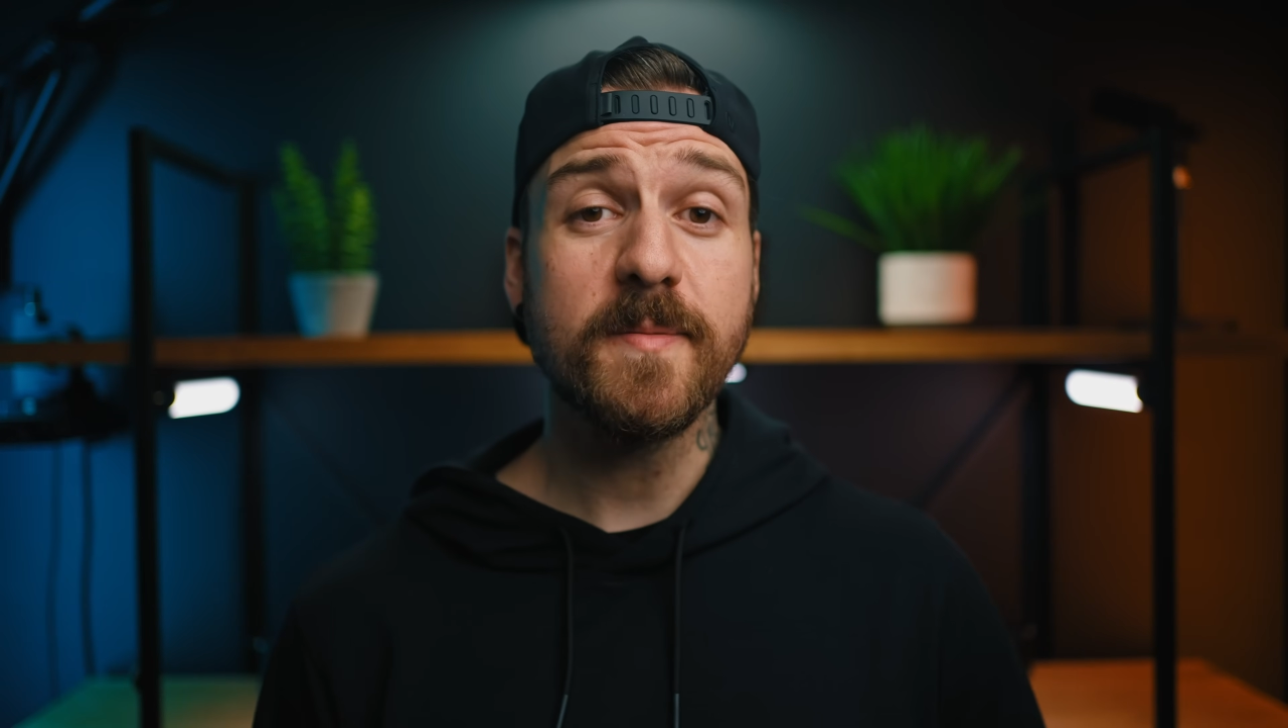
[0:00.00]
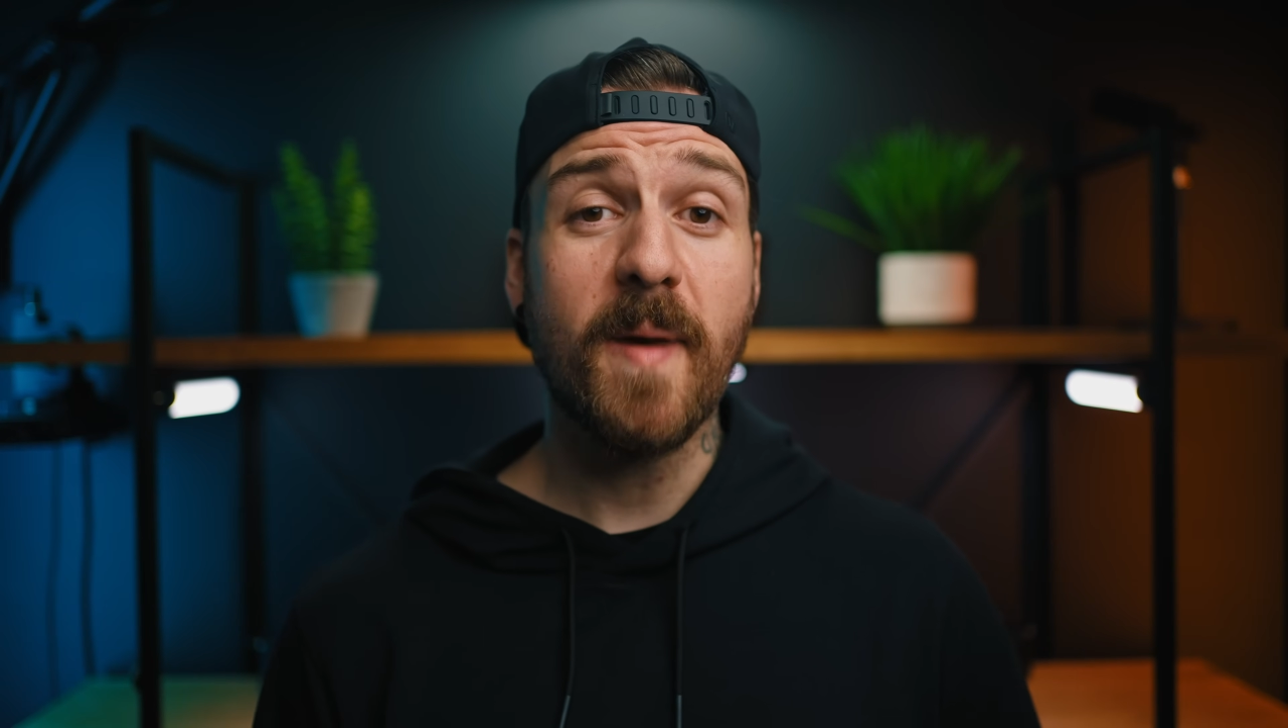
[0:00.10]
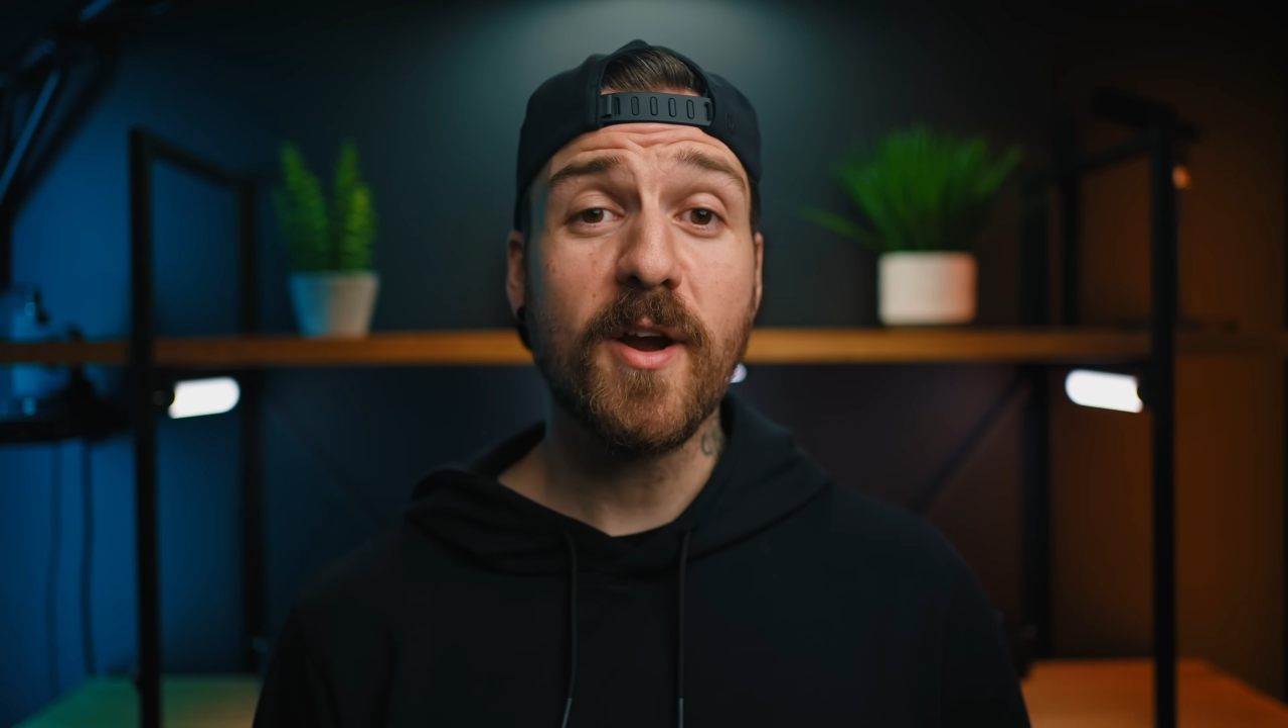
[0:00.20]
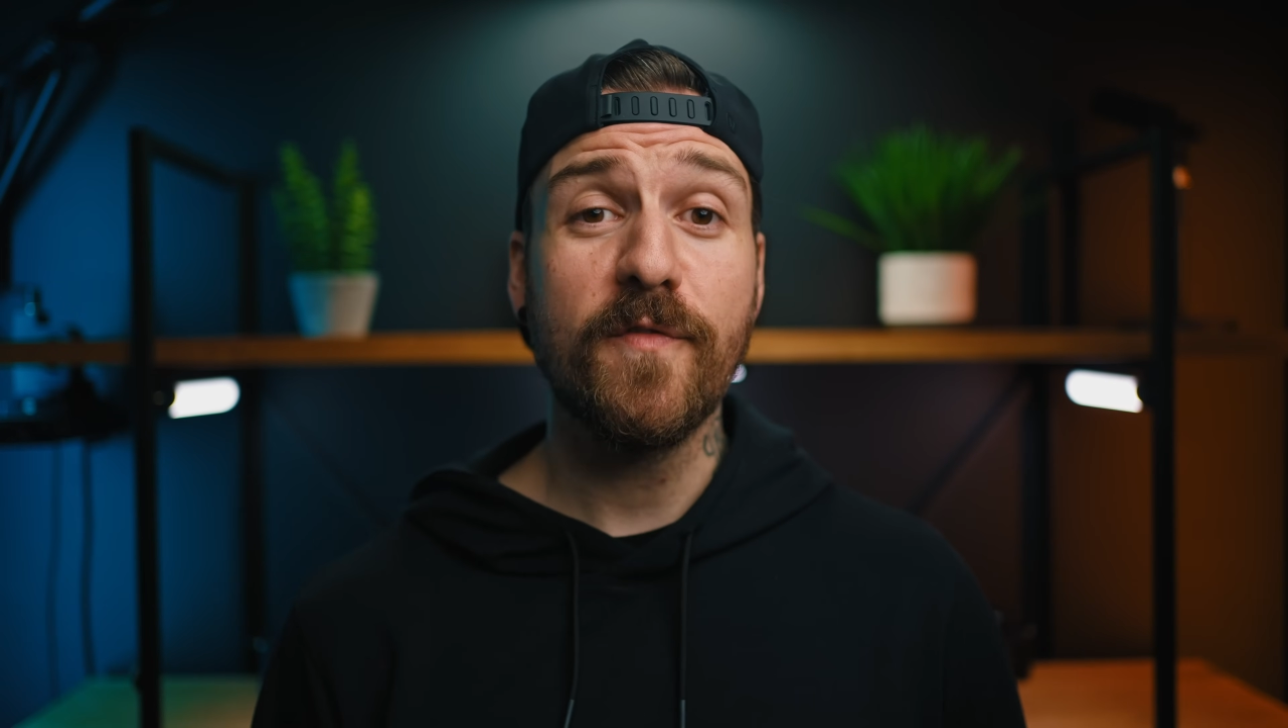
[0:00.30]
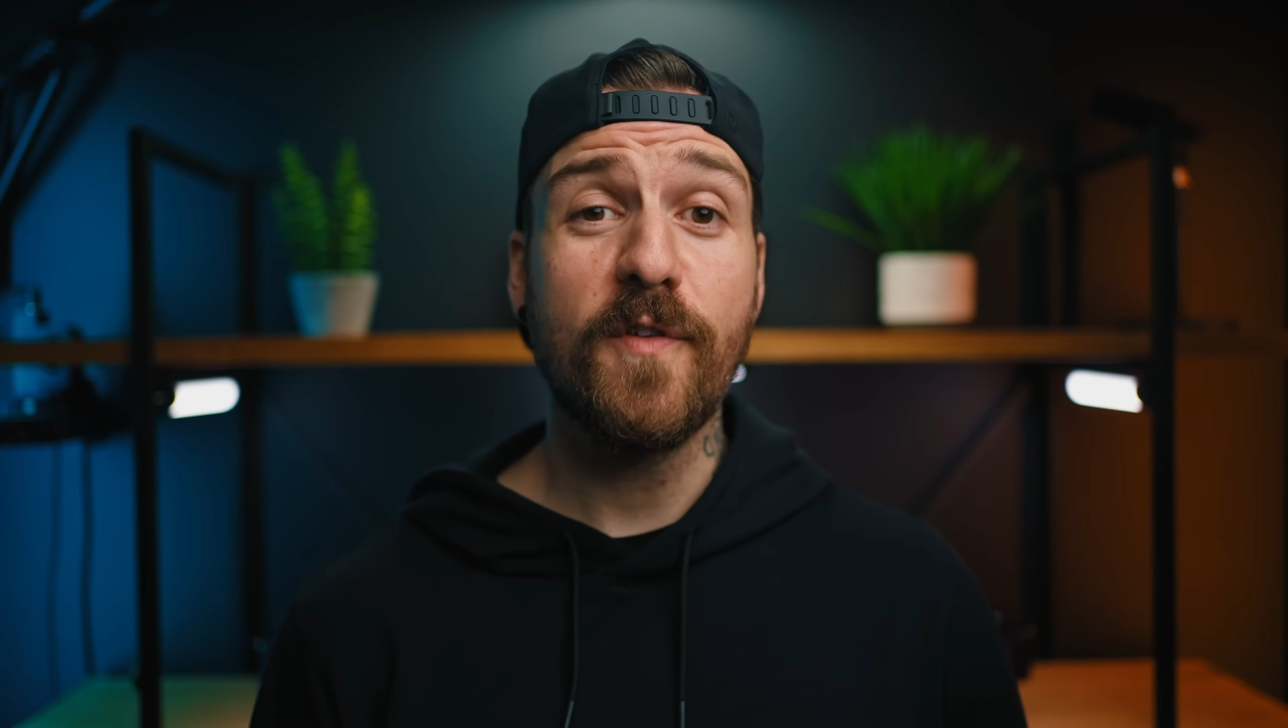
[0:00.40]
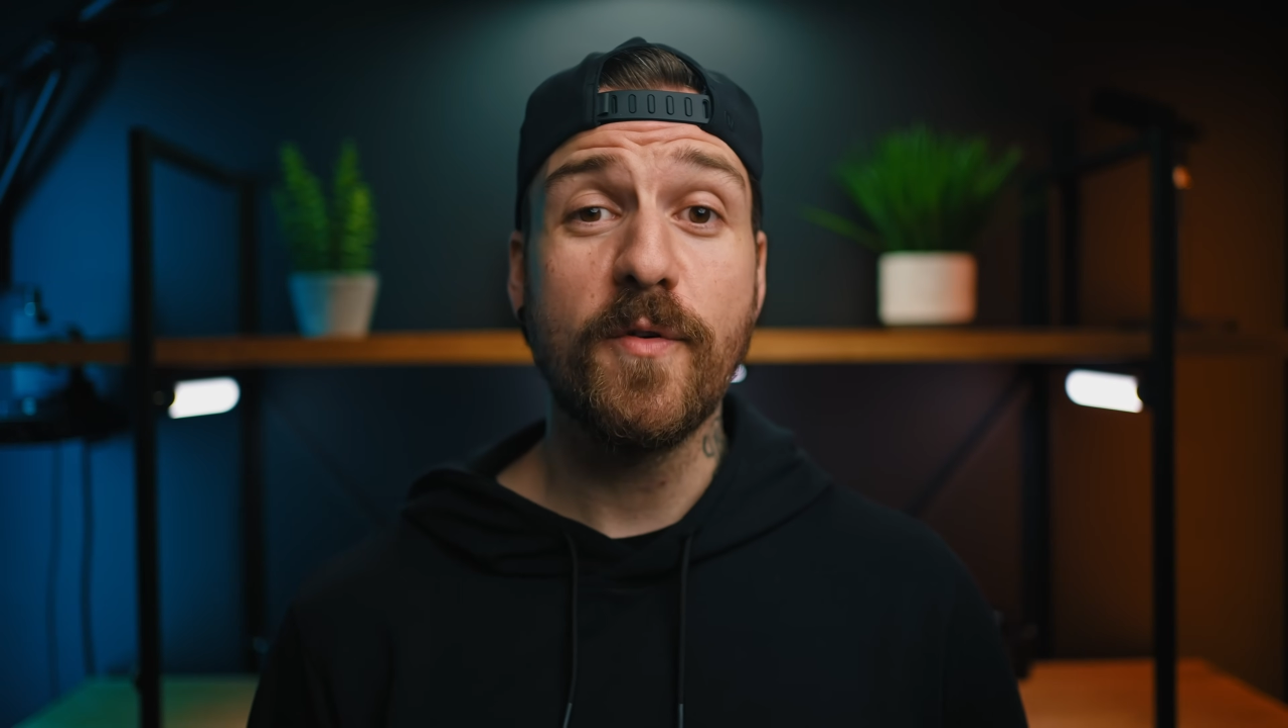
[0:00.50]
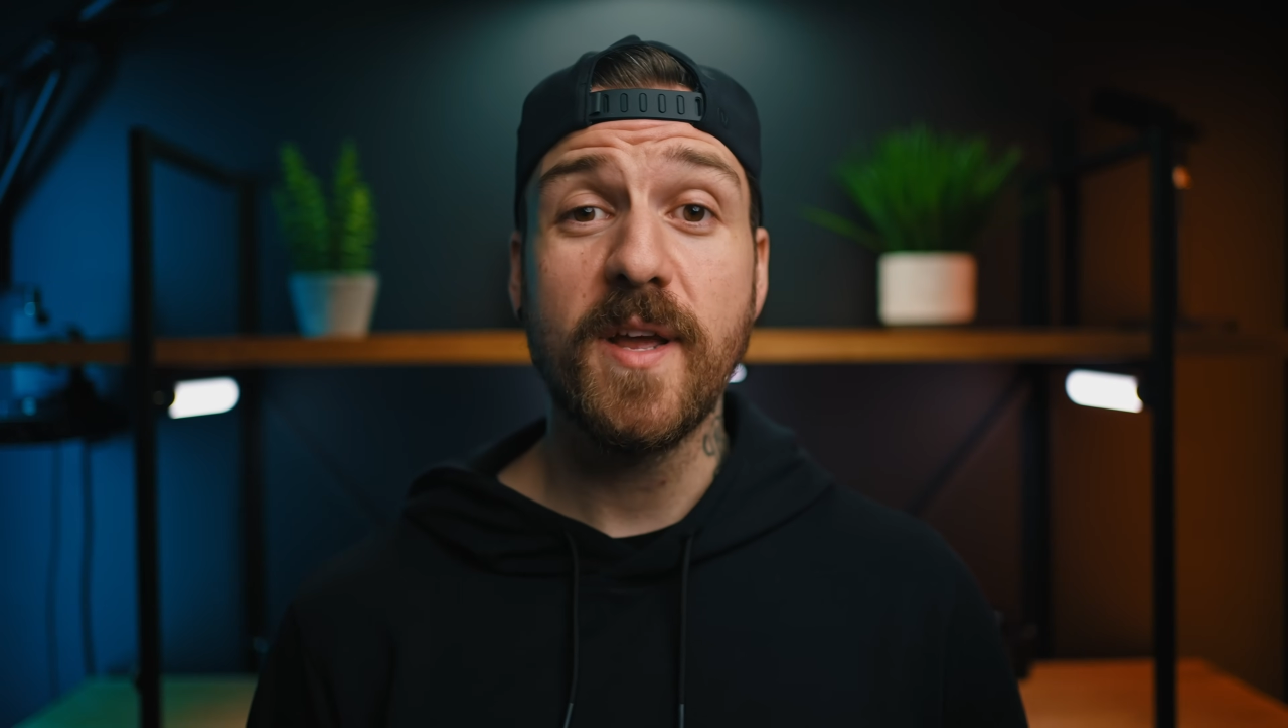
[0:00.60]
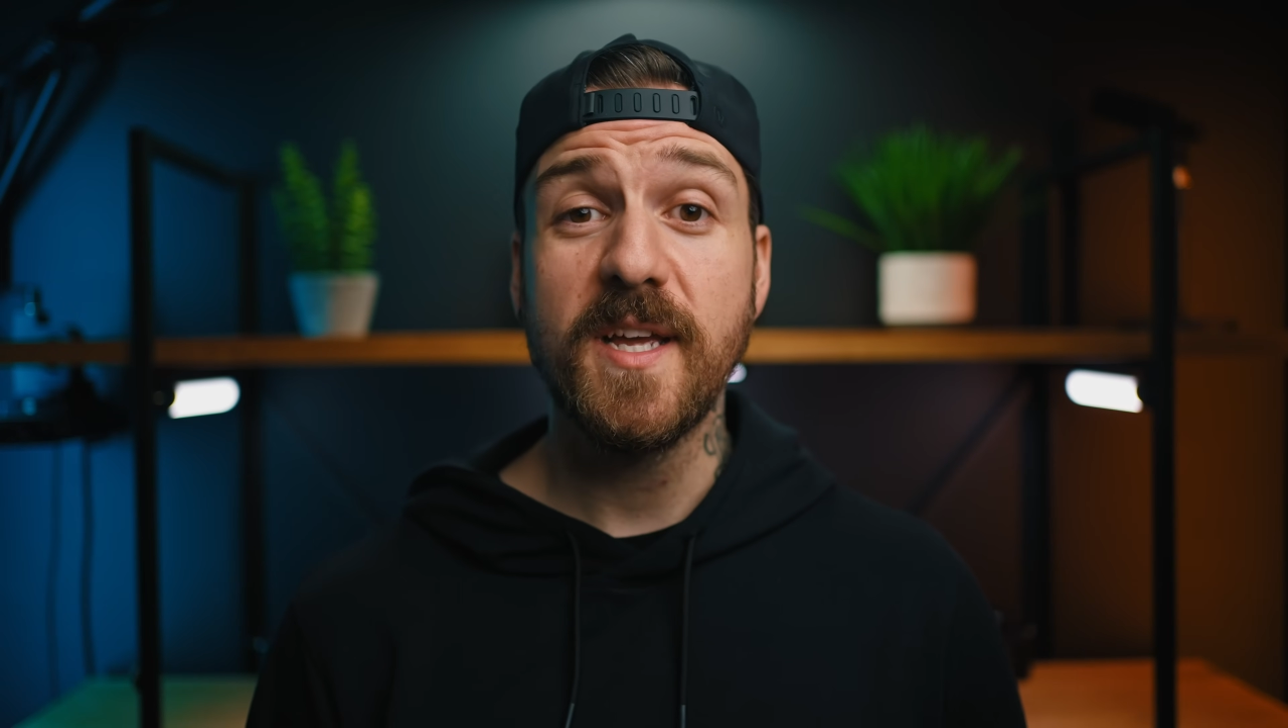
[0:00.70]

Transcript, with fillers: microphone